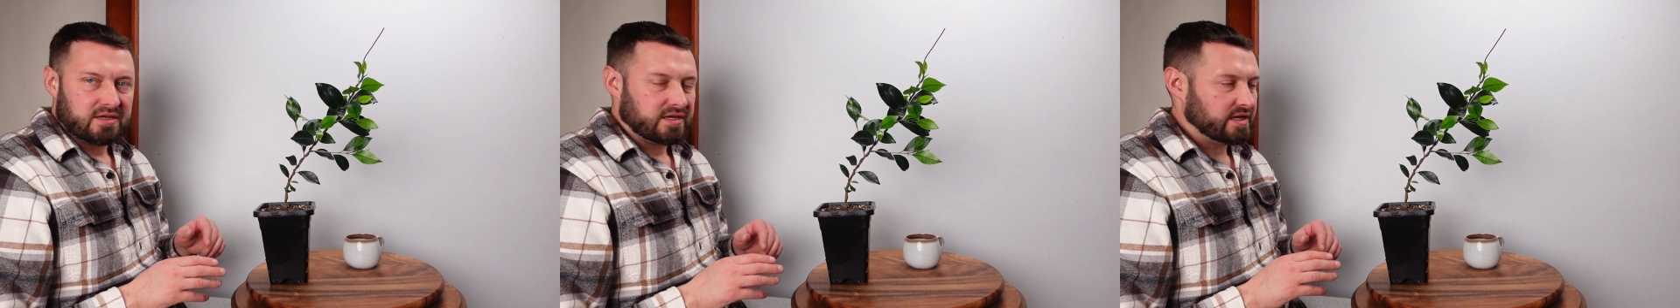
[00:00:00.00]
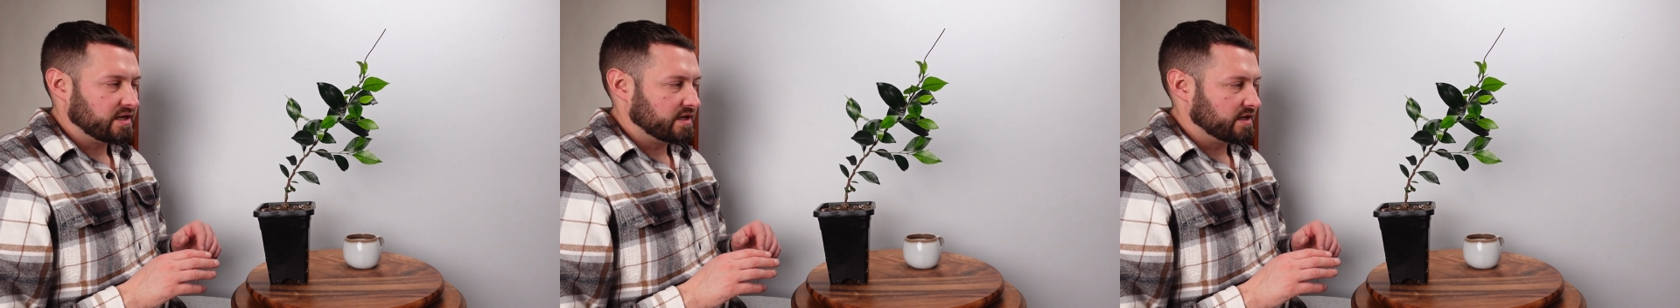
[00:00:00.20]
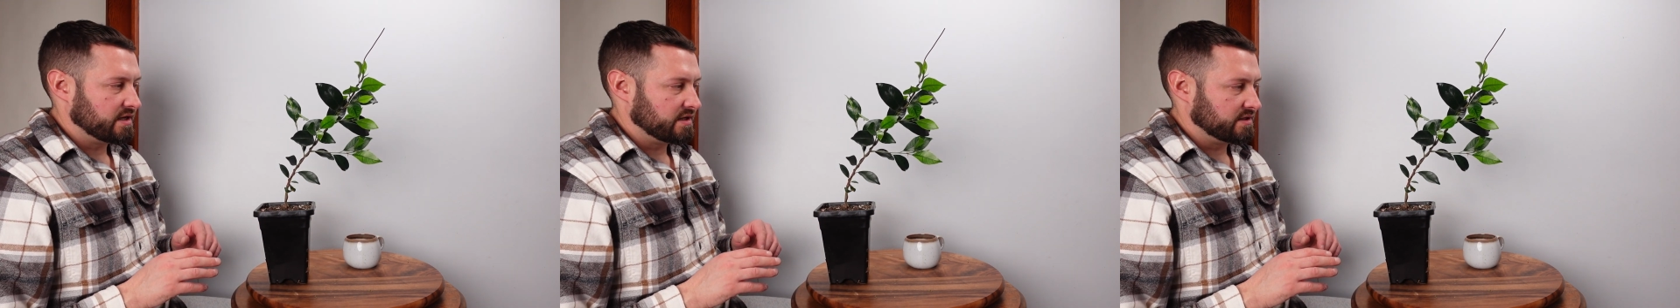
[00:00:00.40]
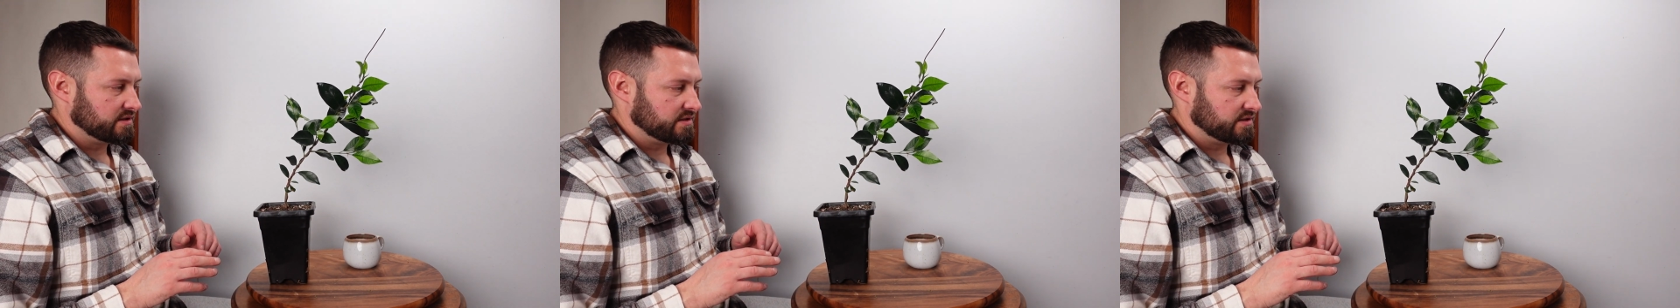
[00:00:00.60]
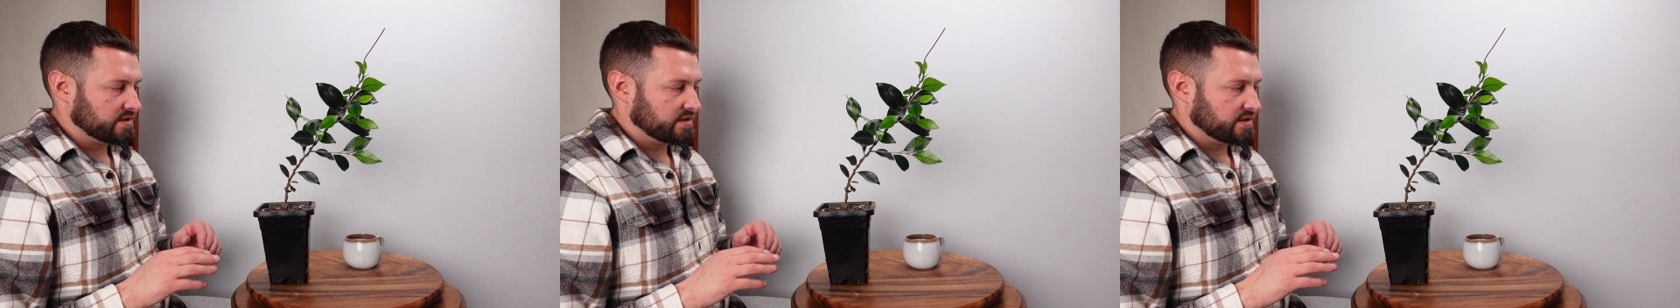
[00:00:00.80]

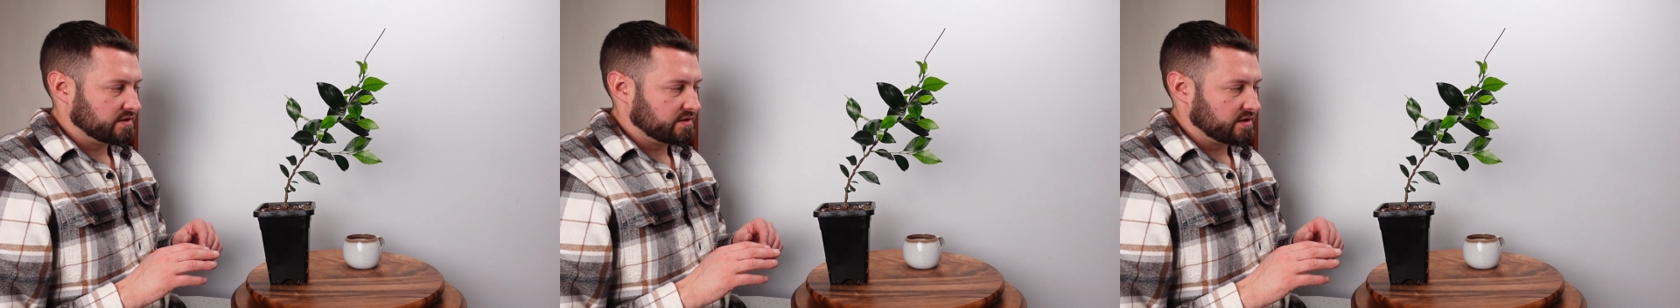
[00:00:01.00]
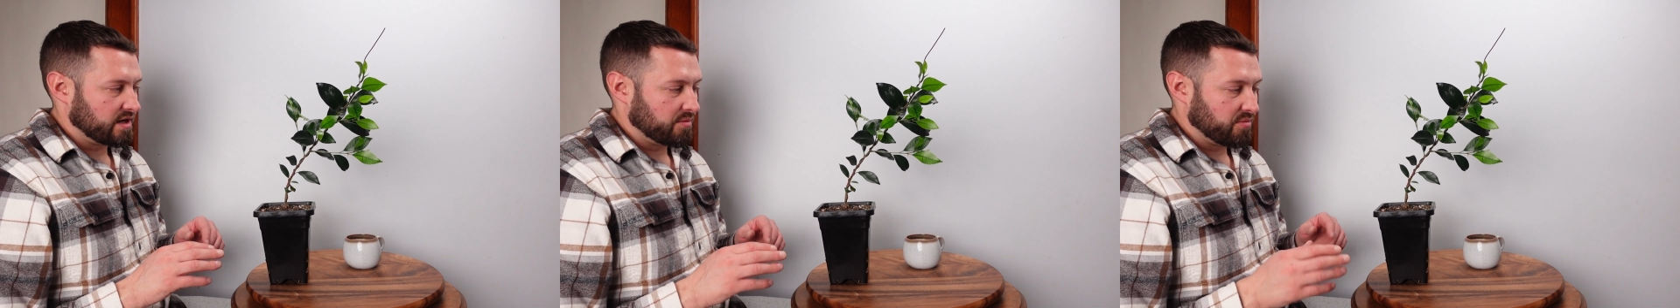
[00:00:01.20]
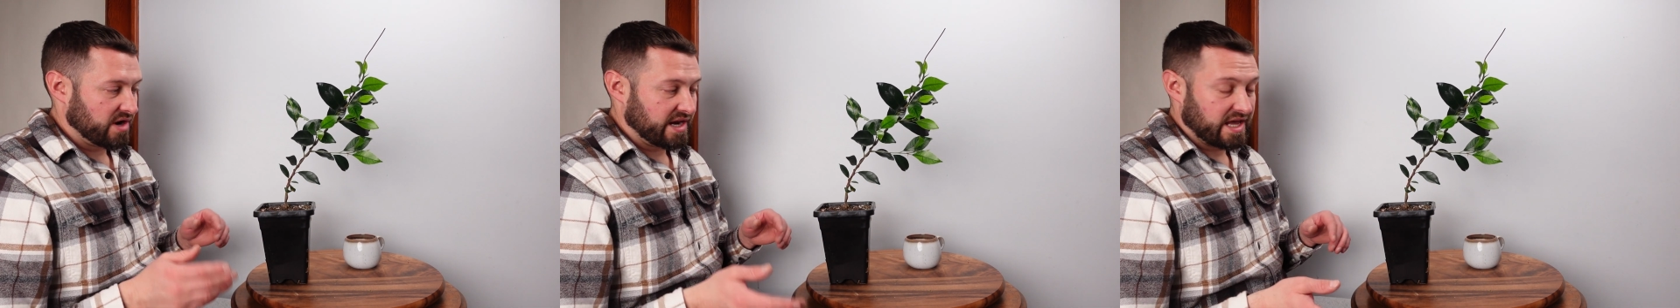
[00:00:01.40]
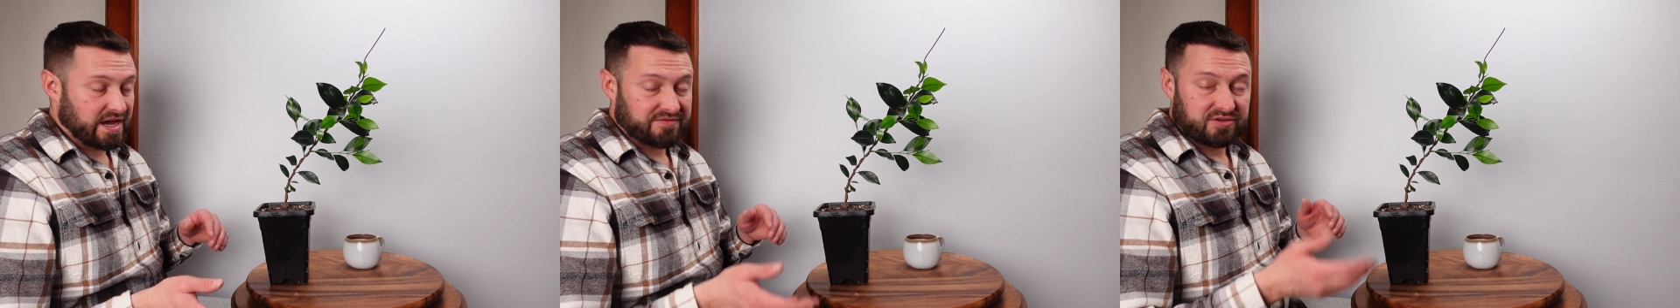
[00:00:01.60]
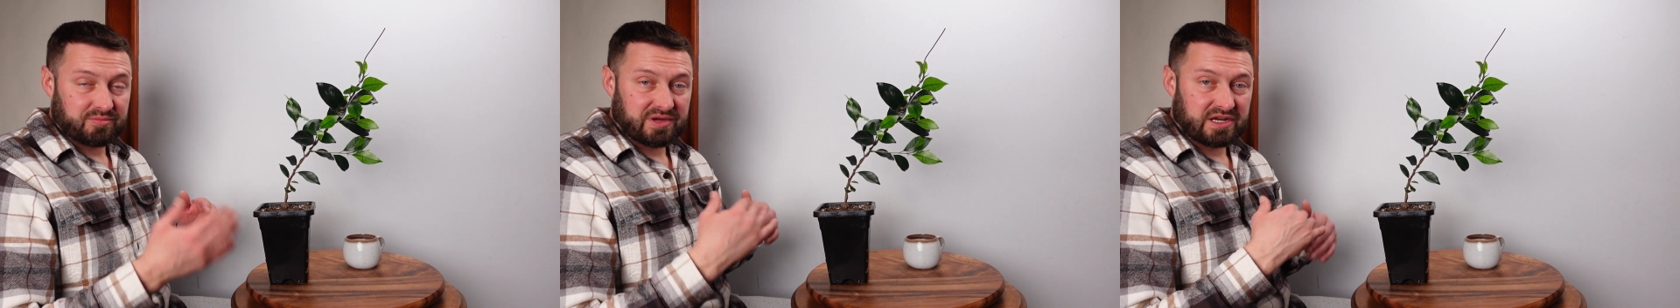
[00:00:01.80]
and I might
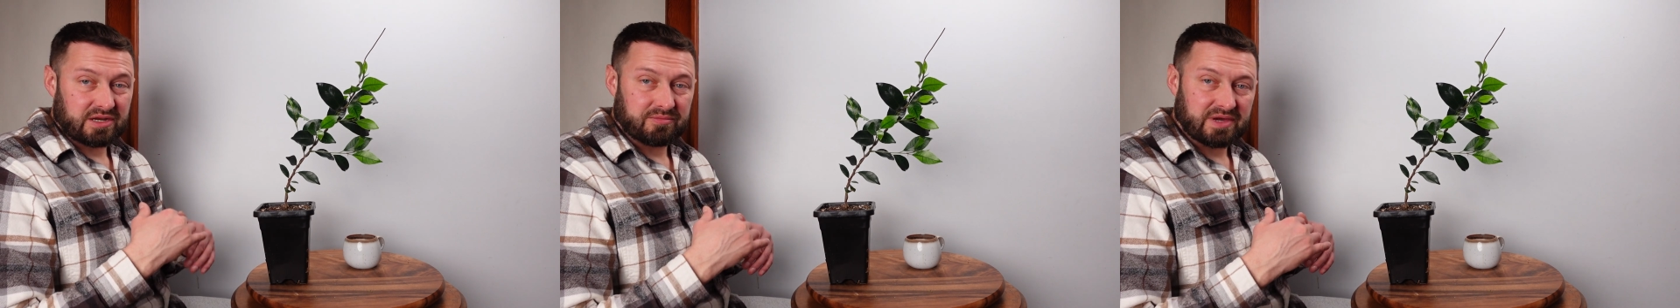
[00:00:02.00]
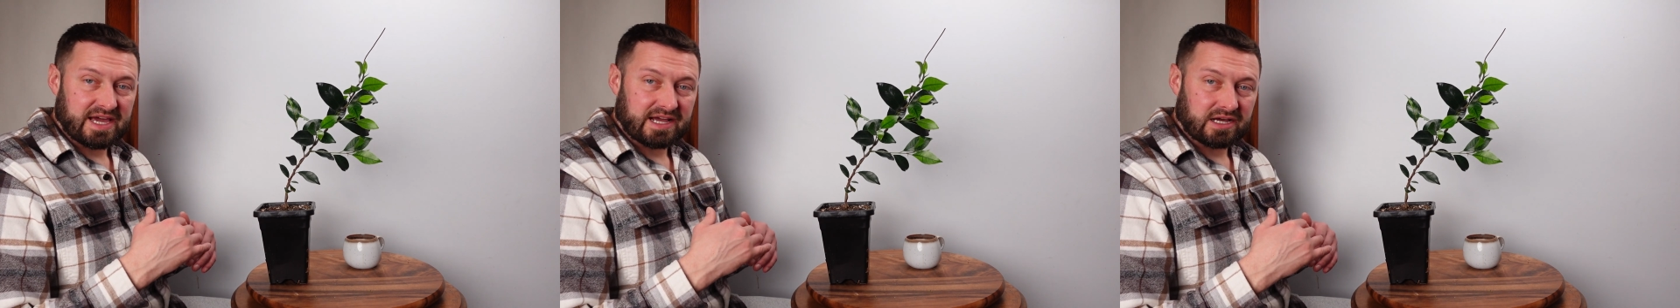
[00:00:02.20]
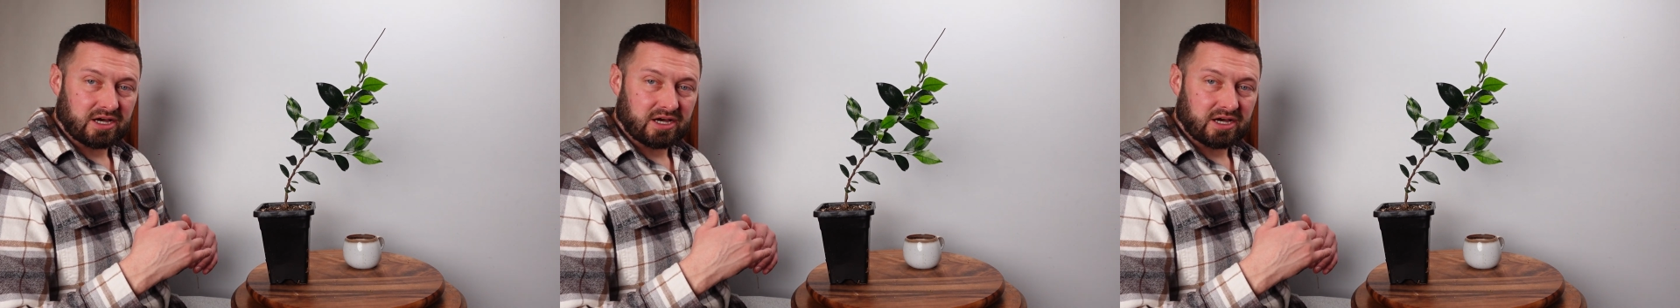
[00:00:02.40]
have to bend it back